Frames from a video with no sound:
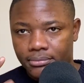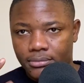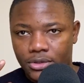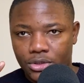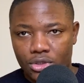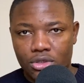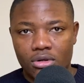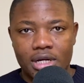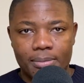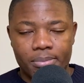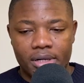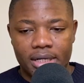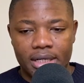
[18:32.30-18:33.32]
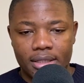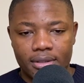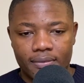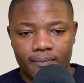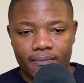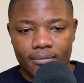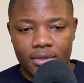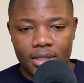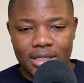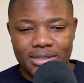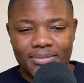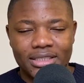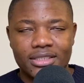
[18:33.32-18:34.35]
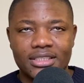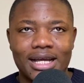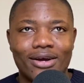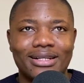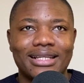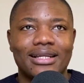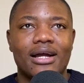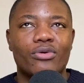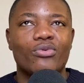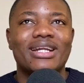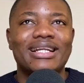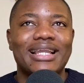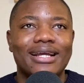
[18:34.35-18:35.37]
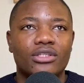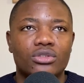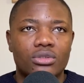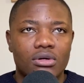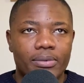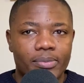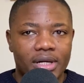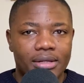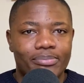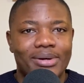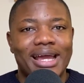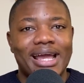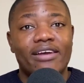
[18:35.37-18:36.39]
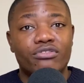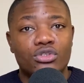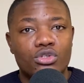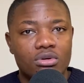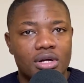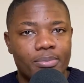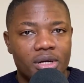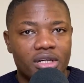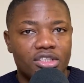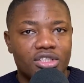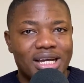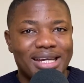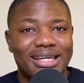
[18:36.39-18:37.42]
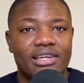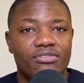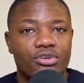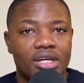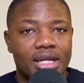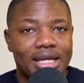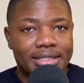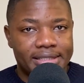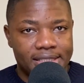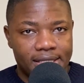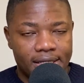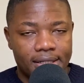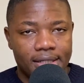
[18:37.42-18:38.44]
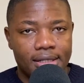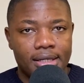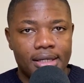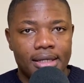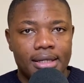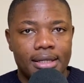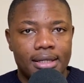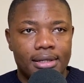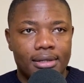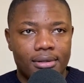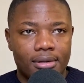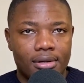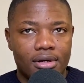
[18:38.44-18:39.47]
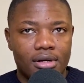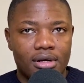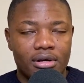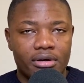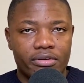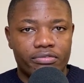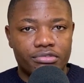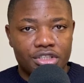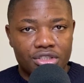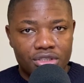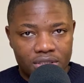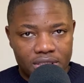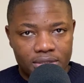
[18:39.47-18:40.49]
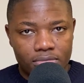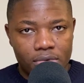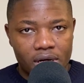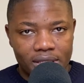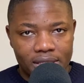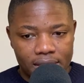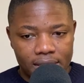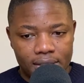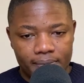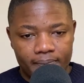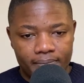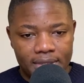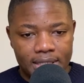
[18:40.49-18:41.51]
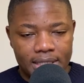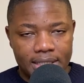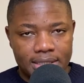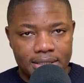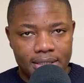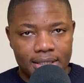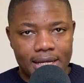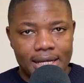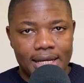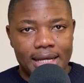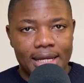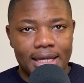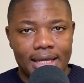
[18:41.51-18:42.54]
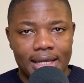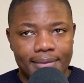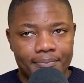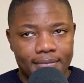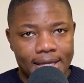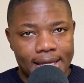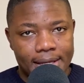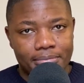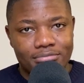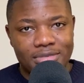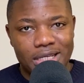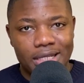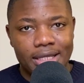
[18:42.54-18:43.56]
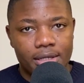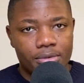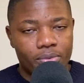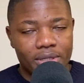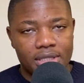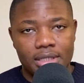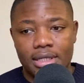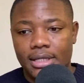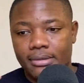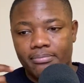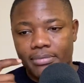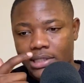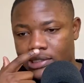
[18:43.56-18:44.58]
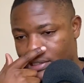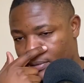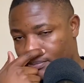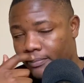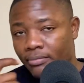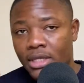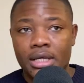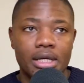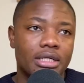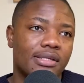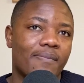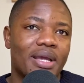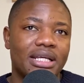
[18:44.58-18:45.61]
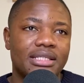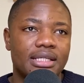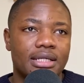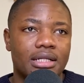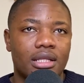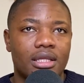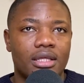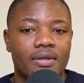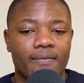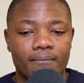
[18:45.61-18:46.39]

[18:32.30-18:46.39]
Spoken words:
talk about it, as much as I wouldn't like to talk about it, but I have to talk about it to kind of give you an idea of the certain market that I am dealing with in Belgium. So basically,